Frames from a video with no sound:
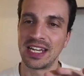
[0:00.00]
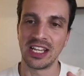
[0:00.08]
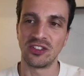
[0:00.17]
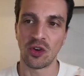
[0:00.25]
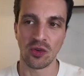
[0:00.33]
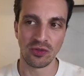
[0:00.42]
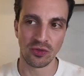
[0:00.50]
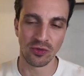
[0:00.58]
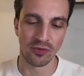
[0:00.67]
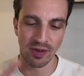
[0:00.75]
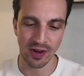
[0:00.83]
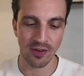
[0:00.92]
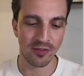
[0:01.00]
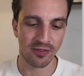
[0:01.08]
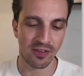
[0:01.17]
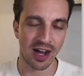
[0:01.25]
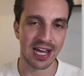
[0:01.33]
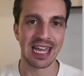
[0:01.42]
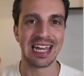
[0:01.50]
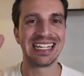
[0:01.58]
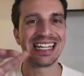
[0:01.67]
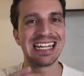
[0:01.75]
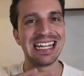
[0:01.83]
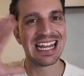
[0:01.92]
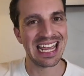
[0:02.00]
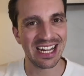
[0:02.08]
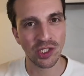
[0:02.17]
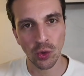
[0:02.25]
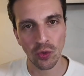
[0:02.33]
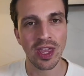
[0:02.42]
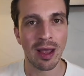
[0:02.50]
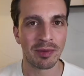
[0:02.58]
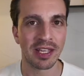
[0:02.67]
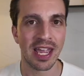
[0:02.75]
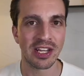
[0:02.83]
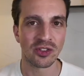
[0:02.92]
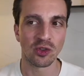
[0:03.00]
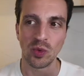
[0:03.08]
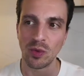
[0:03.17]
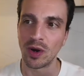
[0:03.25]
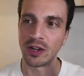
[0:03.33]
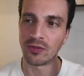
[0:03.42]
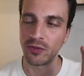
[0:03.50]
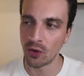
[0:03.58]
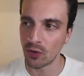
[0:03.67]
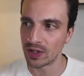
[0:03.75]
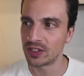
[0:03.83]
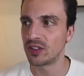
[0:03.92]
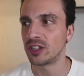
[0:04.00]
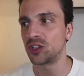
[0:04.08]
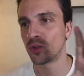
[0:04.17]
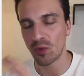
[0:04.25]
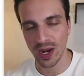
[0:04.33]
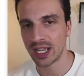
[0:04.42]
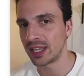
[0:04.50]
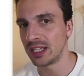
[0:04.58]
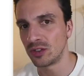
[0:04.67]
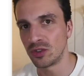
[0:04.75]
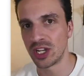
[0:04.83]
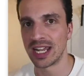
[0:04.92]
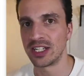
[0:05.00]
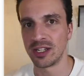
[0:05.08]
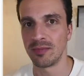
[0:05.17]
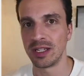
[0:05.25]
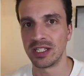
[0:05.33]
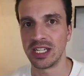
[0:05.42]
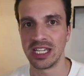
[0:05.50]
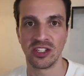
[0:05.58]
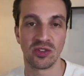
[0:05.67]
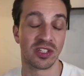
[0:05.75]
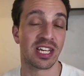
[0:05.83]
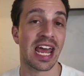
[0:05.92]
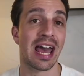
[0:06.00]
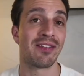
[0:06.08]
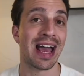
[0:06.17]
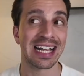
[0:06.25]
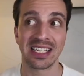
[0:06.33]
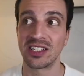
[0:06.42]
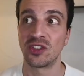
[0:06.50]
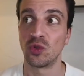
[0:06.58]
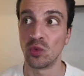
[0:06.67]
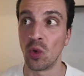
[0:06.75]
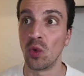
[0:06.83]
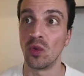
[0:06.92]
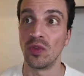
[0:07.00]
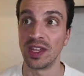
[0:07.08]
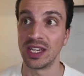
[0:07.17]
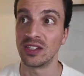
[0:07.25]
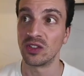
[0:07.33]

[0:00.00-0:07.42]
is going to verify and connect all the applications we want for us directly to ChatGPT. So it's going to have access to all these